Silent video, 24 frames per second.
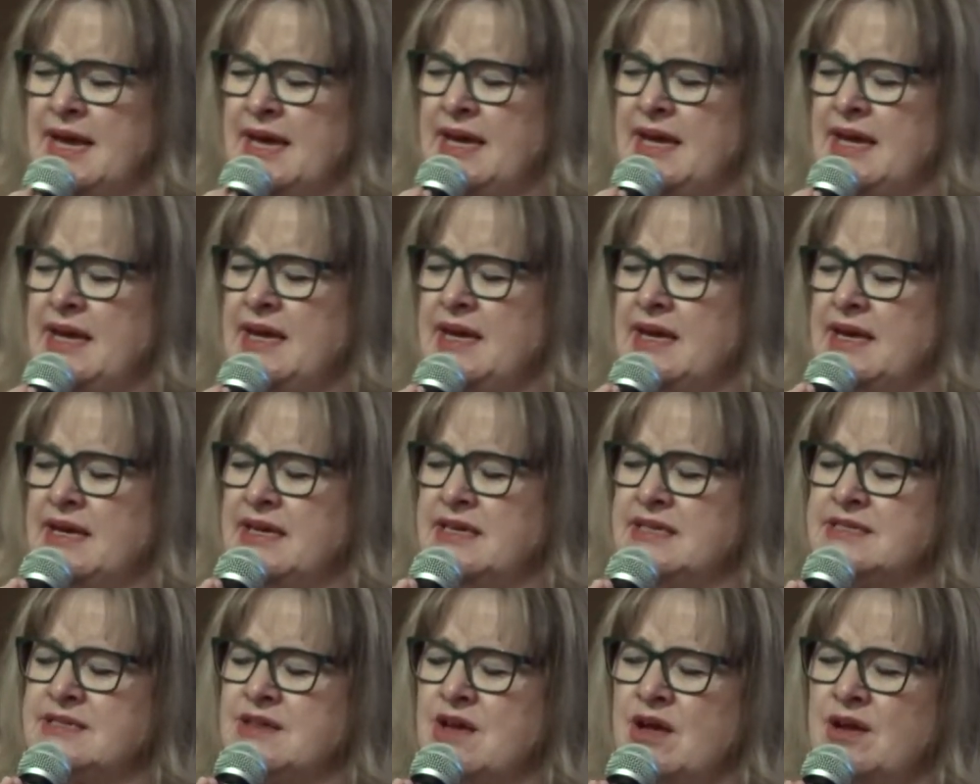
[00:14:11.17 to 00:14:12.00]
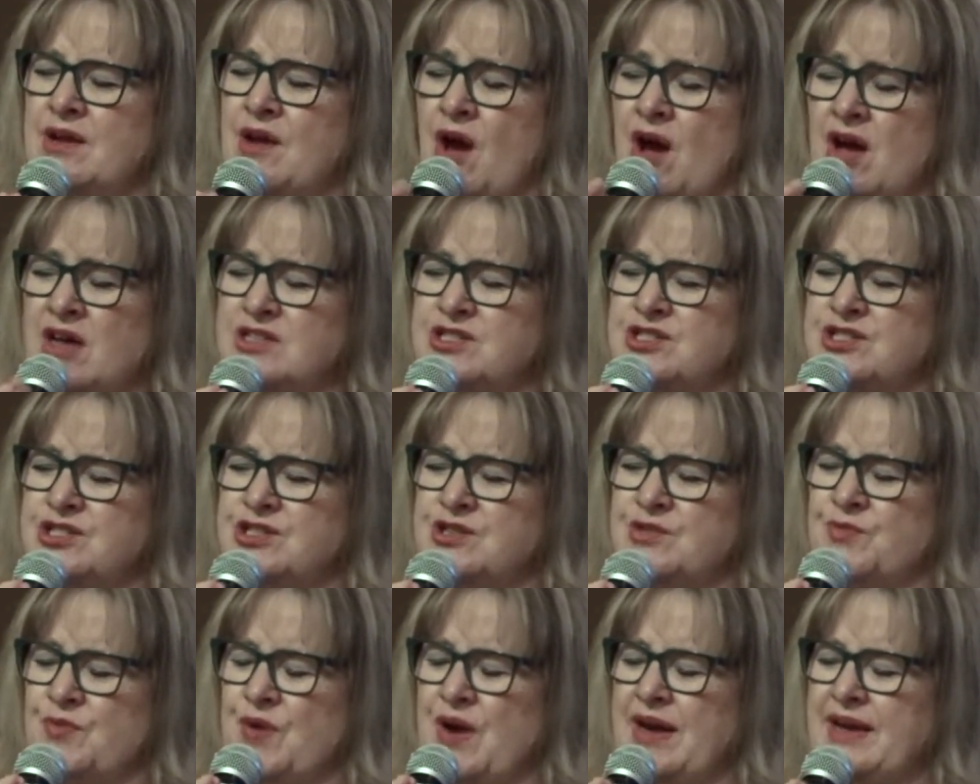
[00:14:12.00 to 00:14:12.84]
he is on
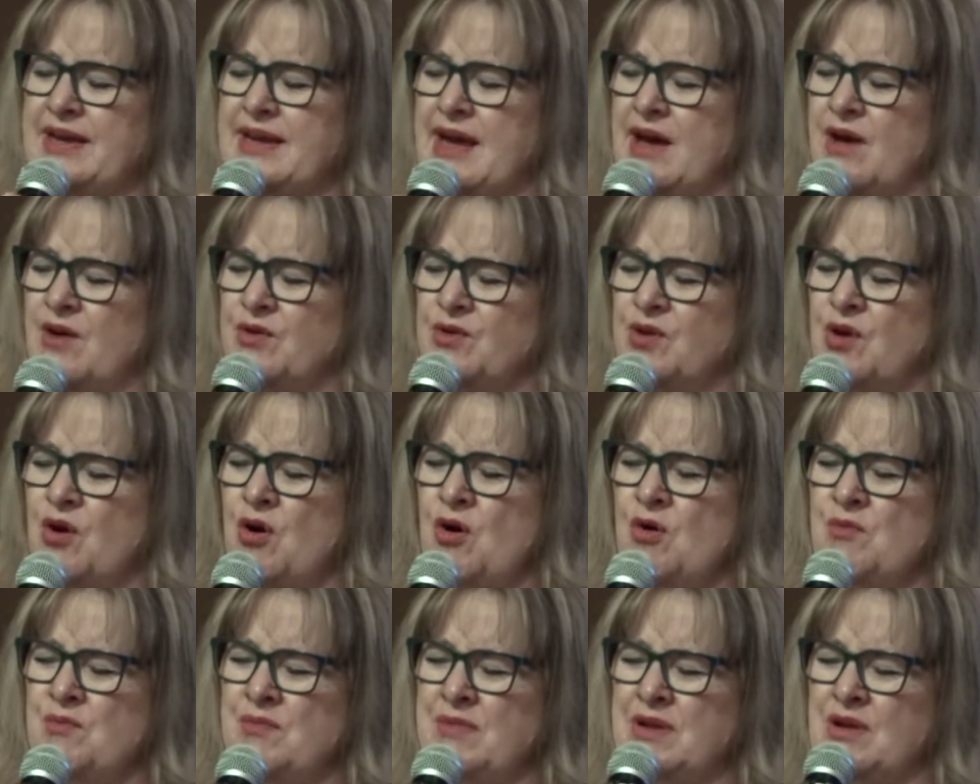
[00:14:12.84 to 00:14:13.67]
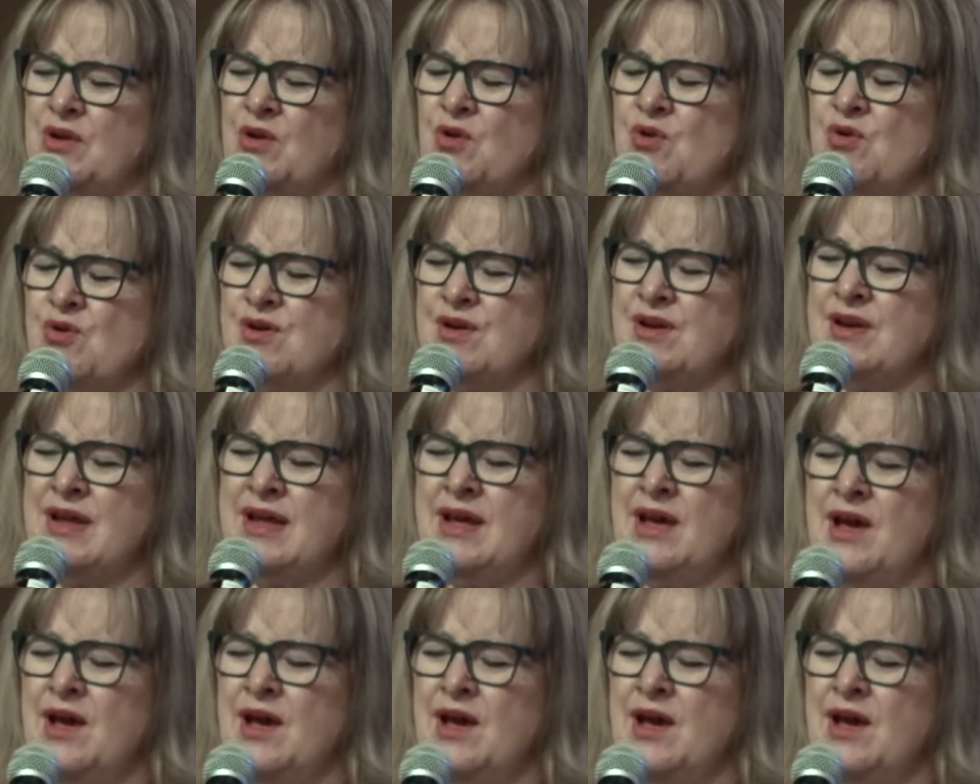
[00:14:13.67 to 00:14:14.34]
oxygen right now at home, and Lord,